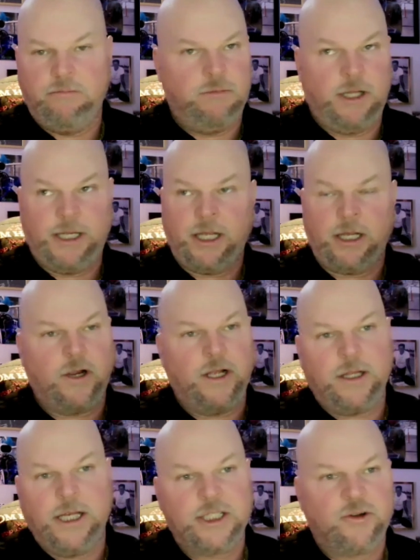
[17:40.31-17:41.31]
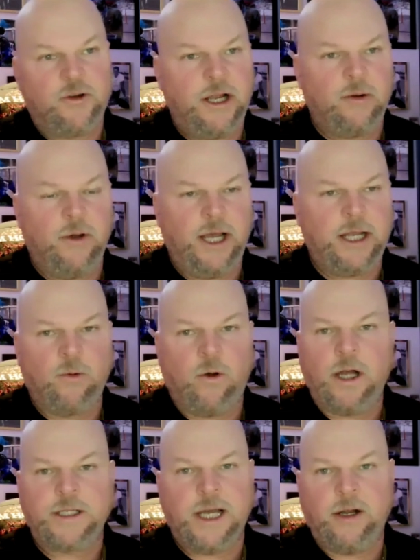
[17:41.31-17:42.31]
like a Great Lakes Dragaway. I could
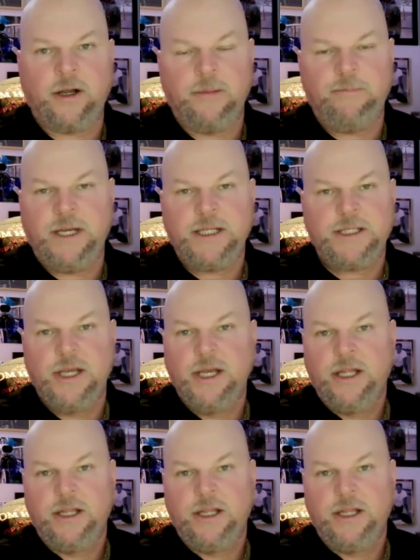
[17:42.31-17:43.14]
walk down in the pits.